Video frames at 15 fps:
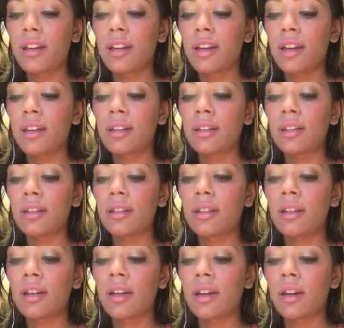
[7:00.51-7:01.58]
And
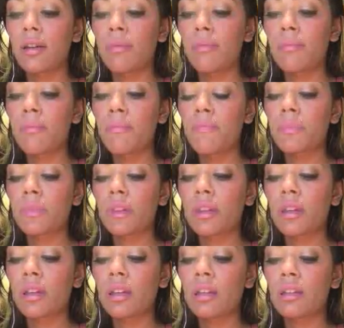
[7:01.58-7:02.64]

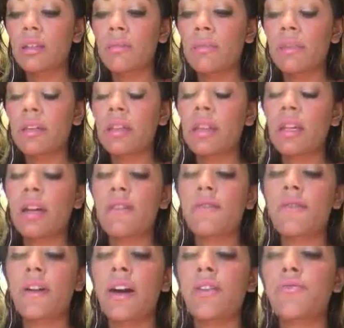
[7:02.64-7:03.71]
something that I
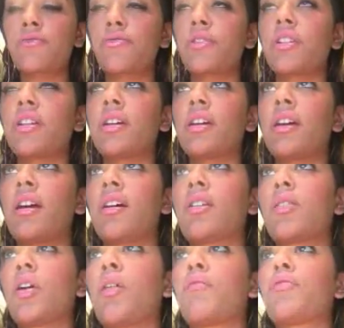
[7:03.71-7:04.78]
find really
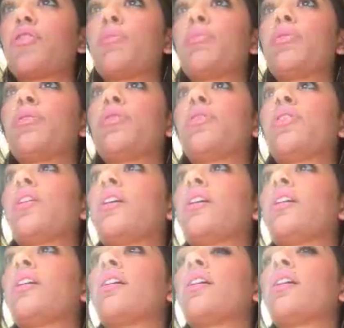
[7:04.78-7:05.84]
uncomfortable
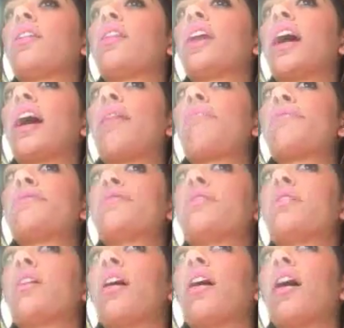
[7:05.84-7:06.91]
that happens a
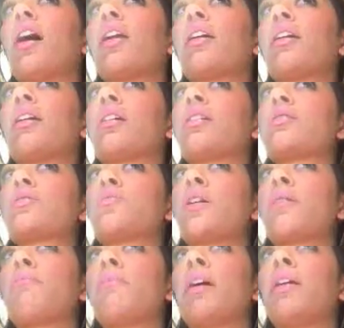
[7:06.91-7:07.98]
lot is
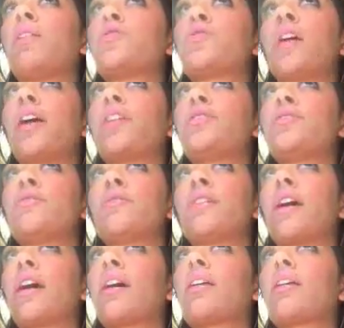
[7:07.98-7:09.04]
when men try to
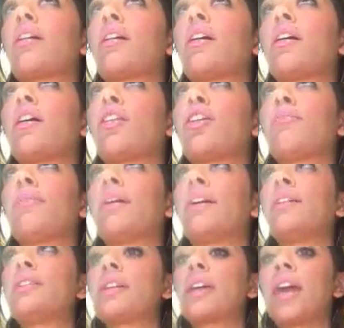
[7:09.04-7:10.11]
get other
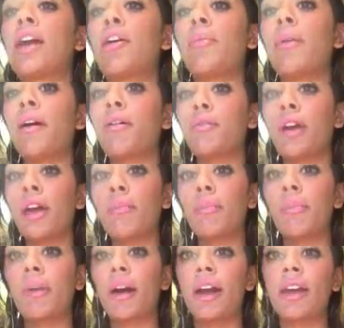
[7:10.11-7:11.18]
men to care about rape
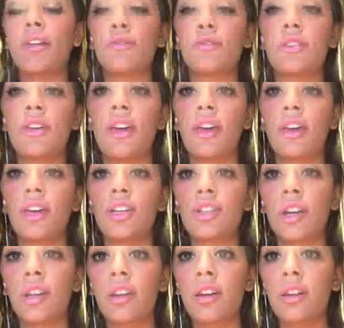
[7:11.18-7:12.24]
by using each
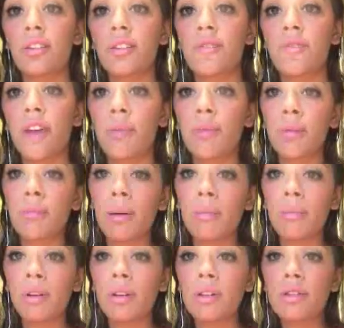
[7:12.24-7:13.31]
other's family
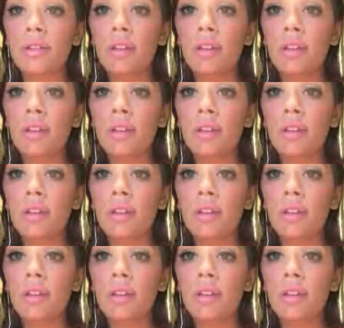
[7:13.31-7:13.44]
members.